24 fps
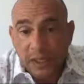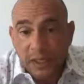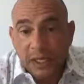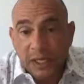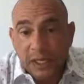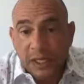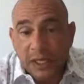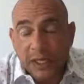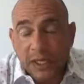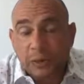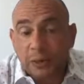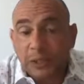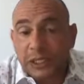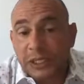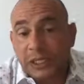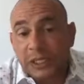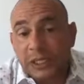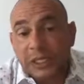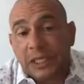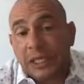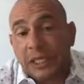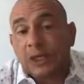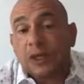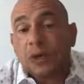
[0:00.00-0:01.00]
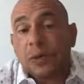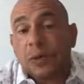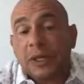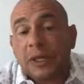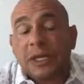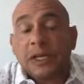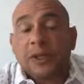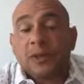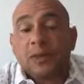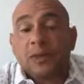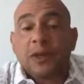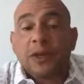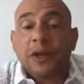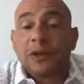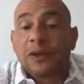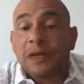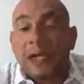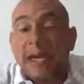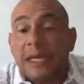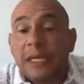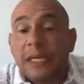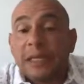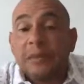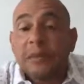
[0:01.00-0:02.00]
And it recently underwent a
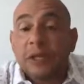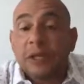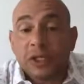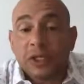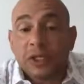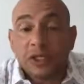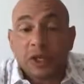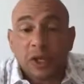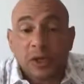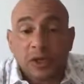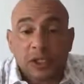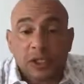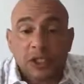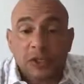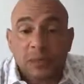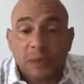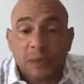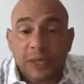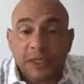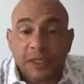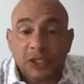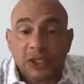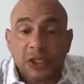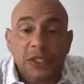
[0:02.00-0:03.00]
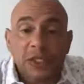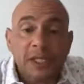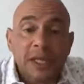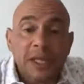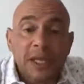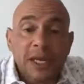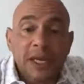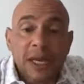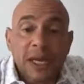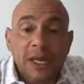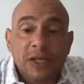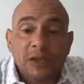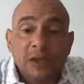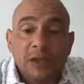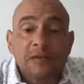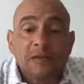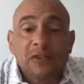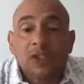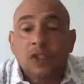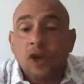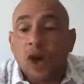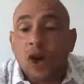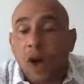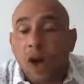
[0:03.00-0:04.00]
$380 million expansion. And you
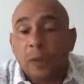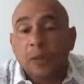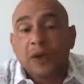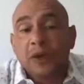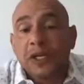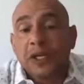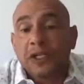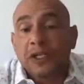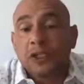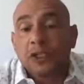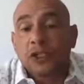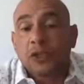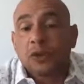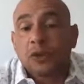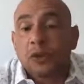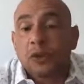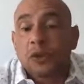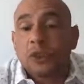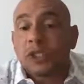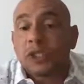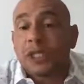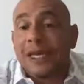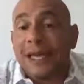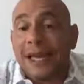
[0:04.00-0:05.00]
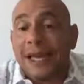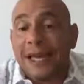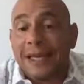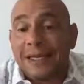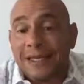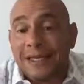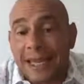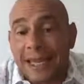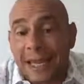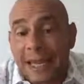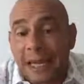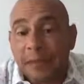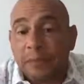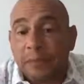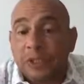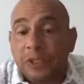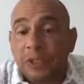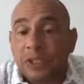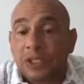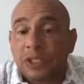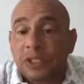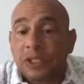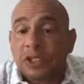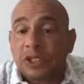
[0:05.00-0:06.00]
have top-rated schools and
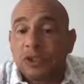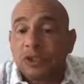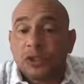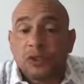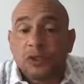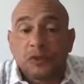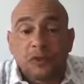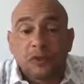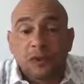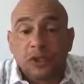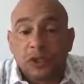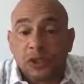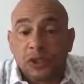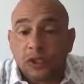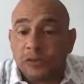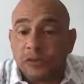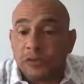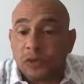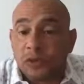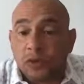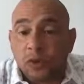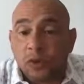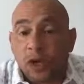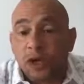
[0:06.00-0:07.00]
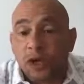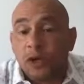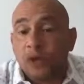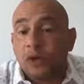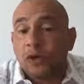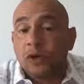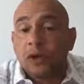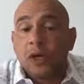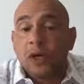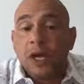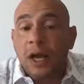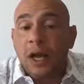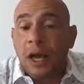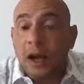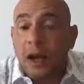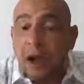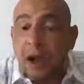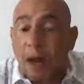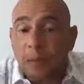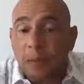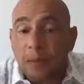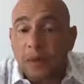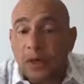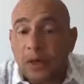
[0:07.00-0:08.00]
campuses, University of Toronto,
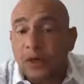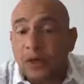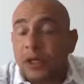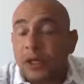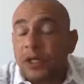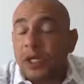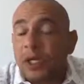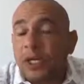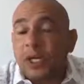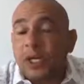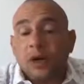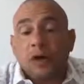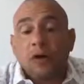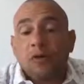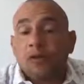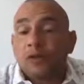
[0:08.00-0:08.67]
Humber, over